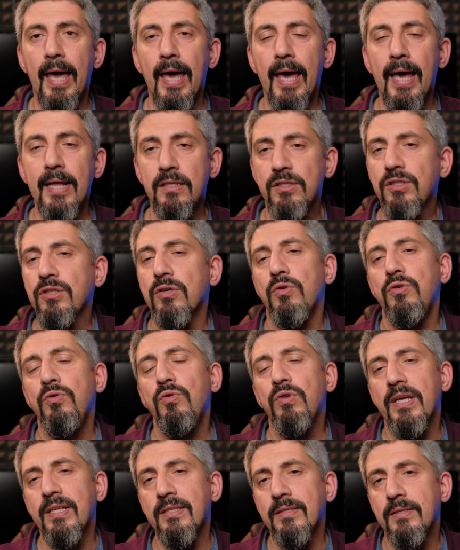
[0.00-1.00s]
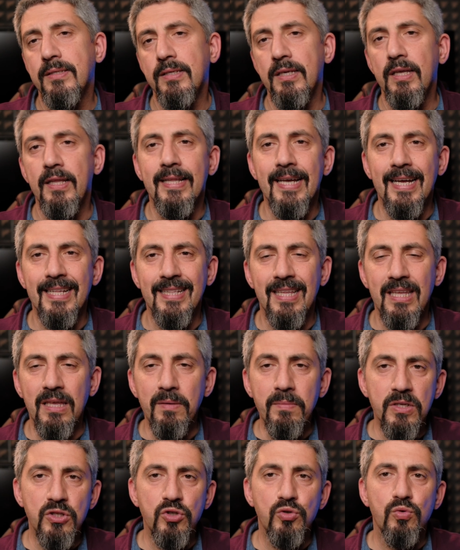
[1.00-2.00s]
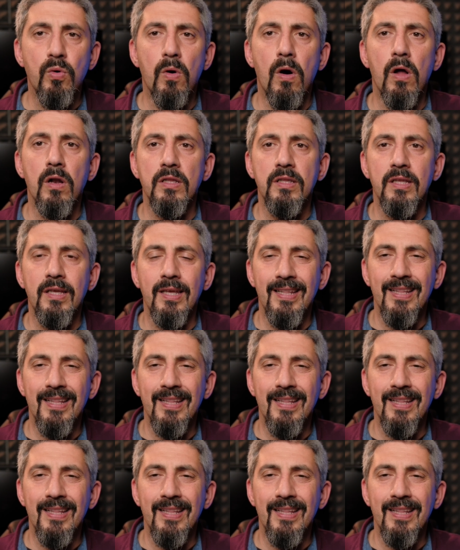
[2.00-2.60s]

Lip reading: And so you can see that the image quality,